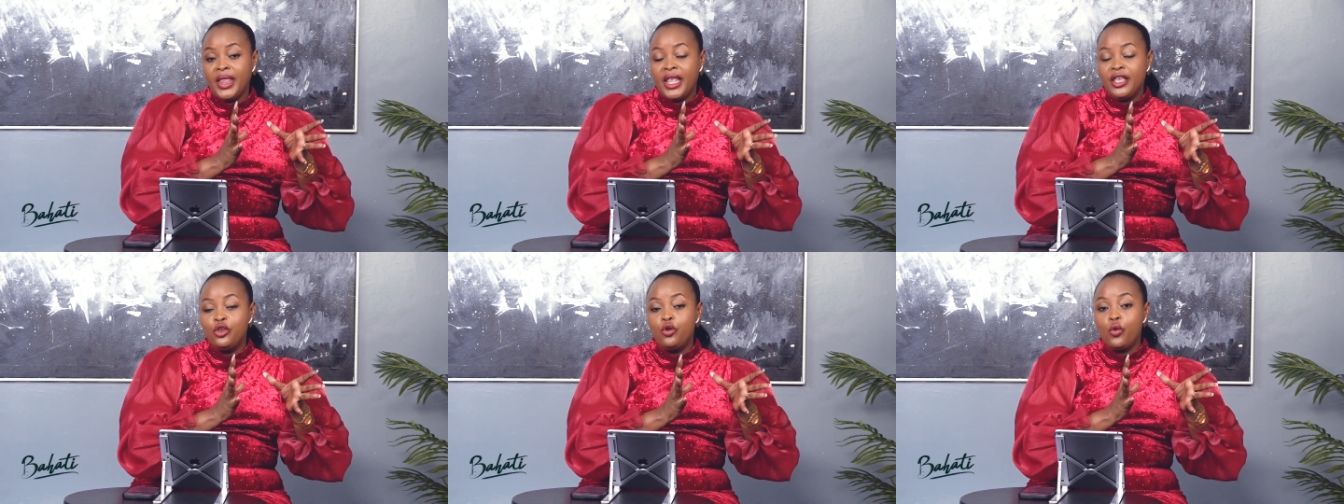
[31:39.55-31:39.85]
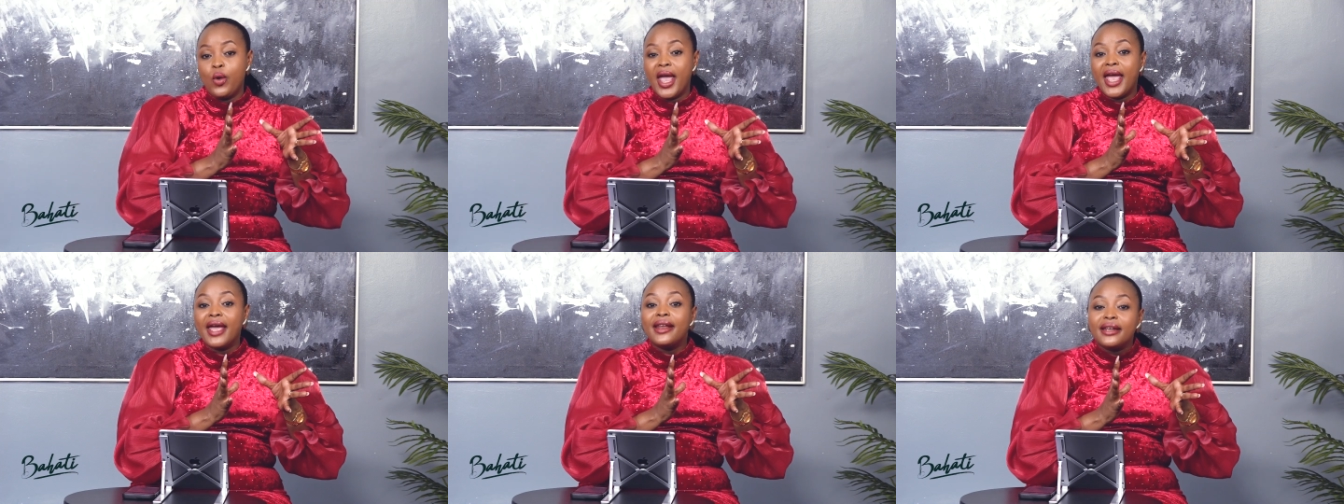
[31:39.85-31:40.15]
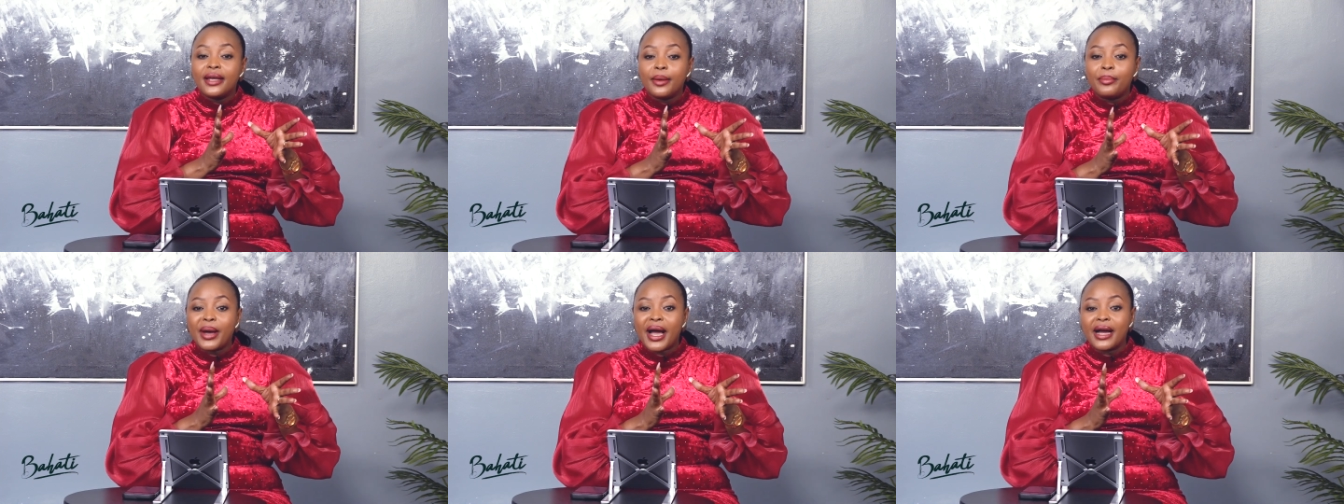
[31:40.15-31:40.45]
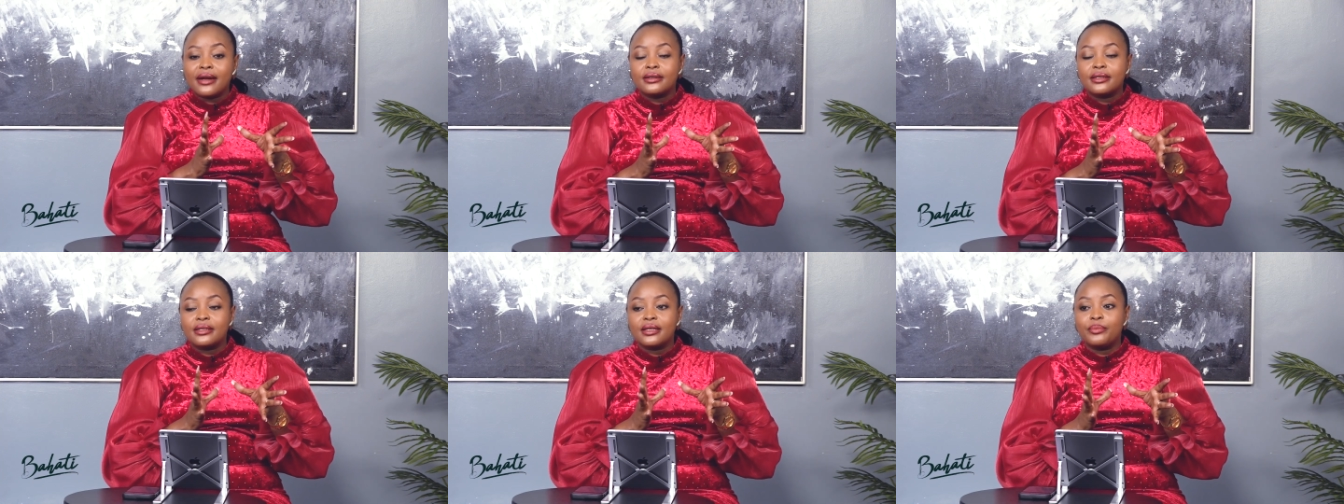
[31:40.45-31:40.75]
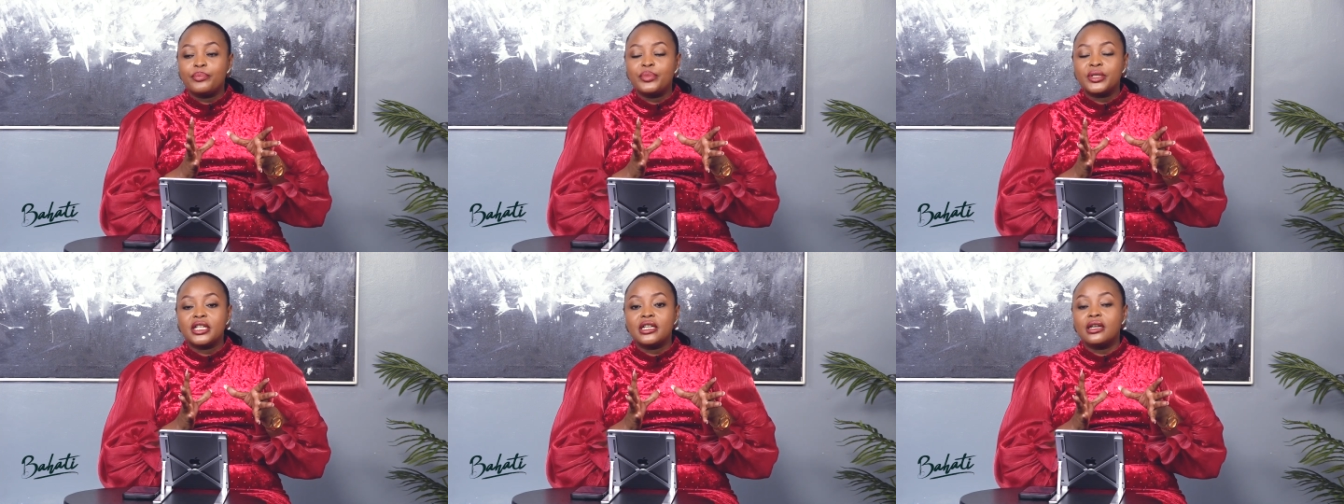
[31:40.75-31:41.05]
You end up
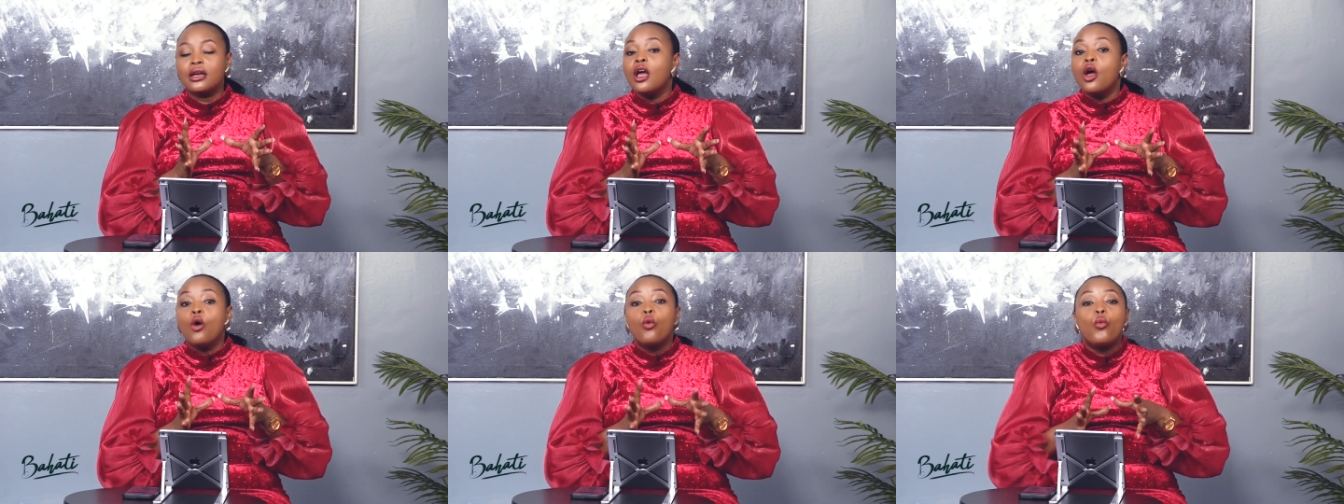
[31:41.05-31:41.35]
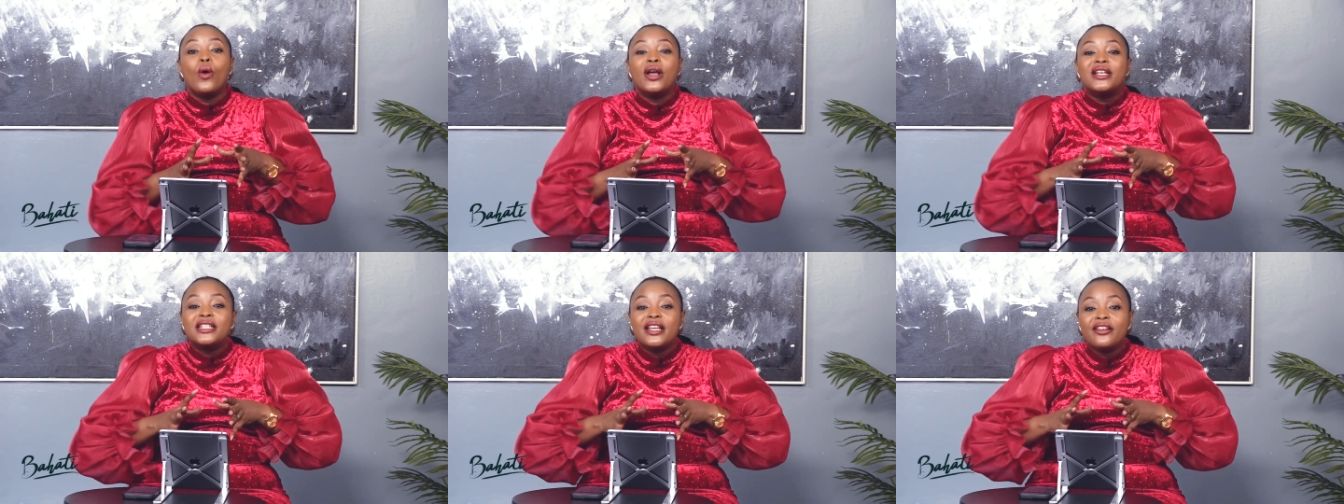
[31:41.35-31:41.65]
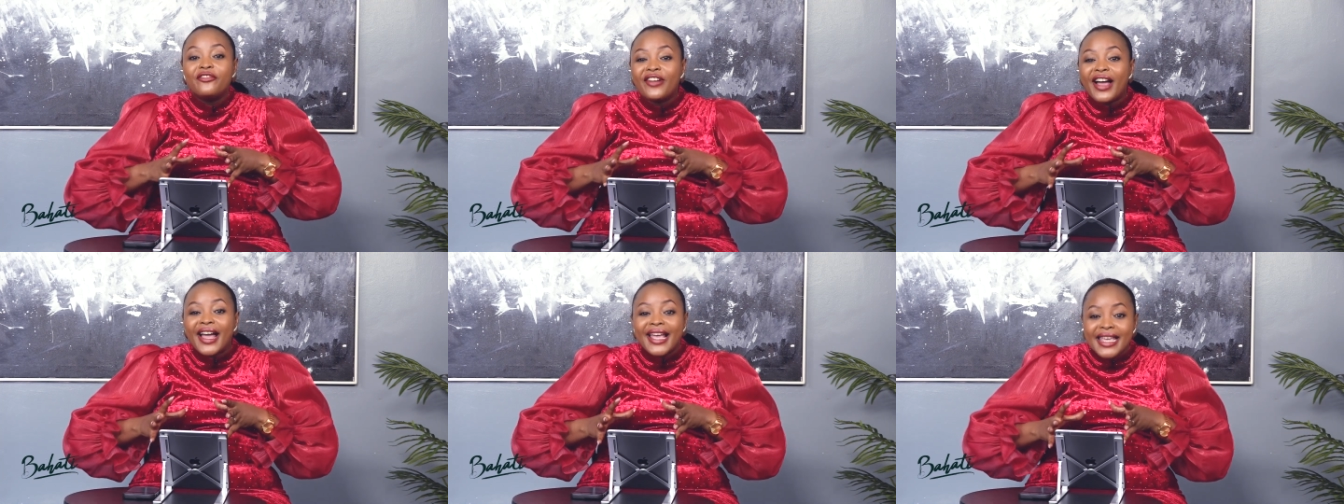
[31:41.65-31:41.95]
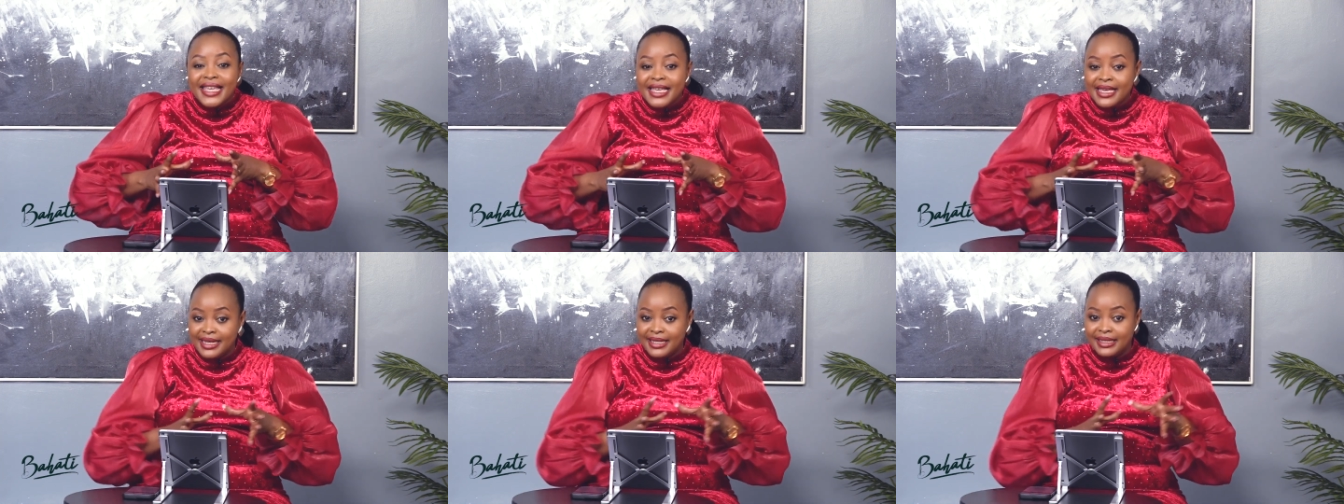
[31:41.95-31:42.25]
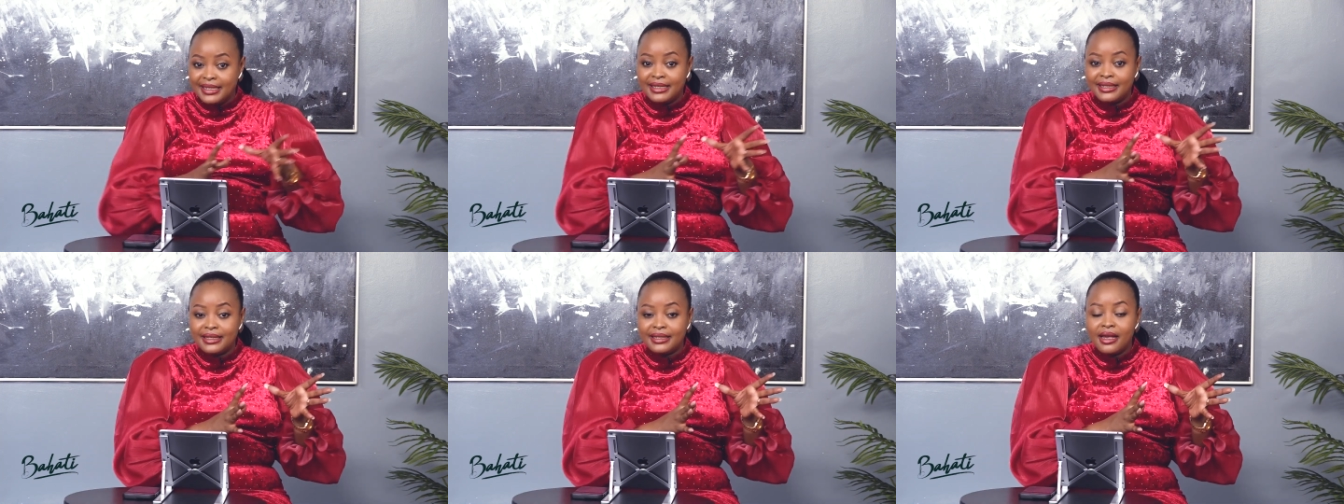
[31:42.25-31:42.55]
accepting whatever
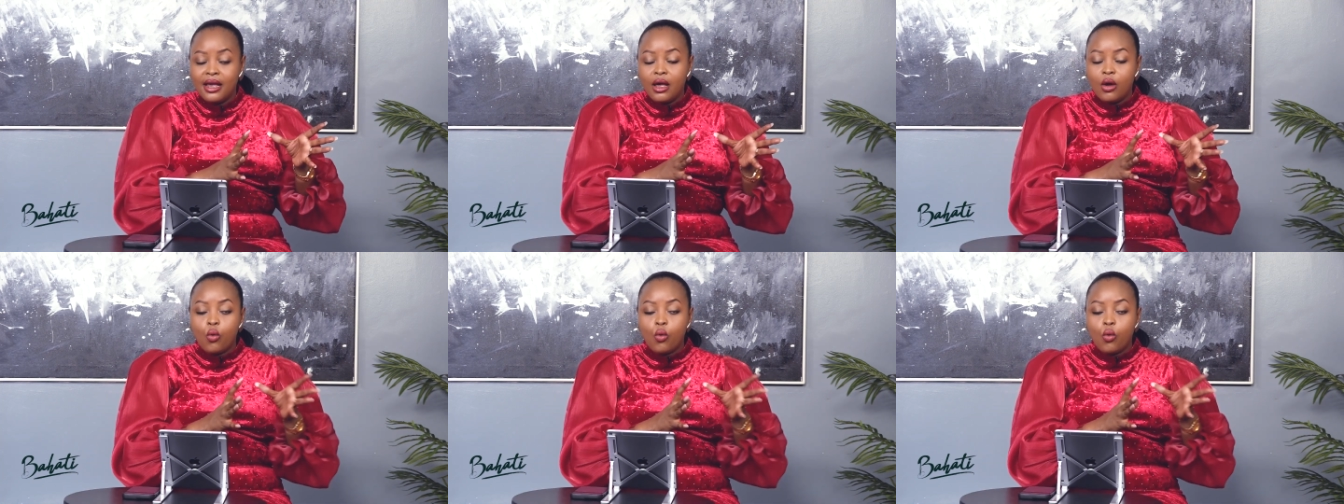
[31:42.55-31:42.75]
is.